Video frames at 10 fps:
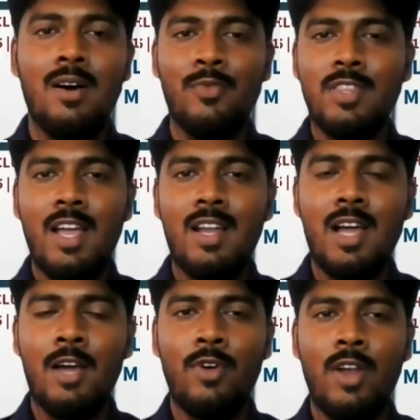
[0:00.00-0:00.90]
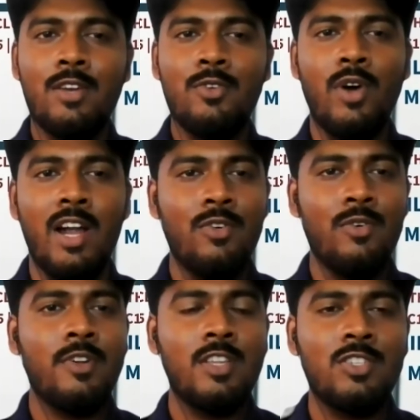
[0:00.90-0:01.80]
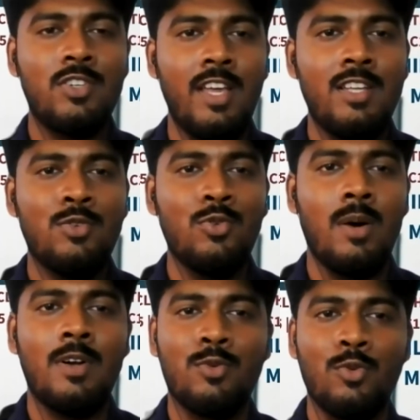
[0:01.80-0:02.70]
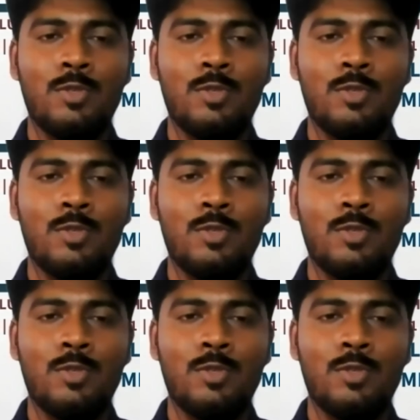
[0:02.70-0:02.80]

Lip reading: With that, I would like to hand over the stage to our